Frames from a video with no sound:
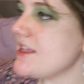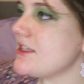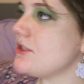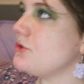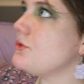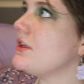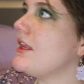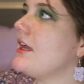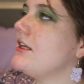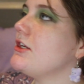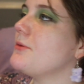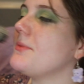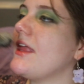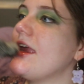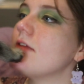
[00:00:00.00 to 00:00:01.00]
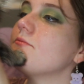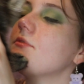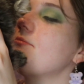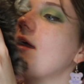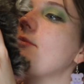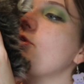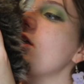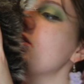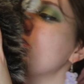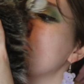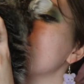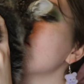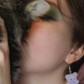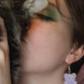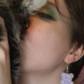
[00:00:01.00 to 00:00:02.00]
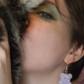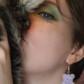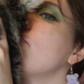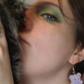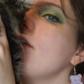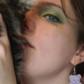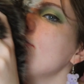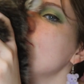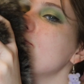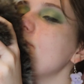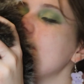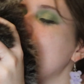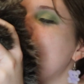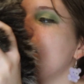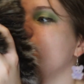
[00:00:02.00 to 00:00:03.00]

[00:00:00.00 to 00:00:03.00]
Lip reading: stool and you're playing with my brushes. Why are you doing that?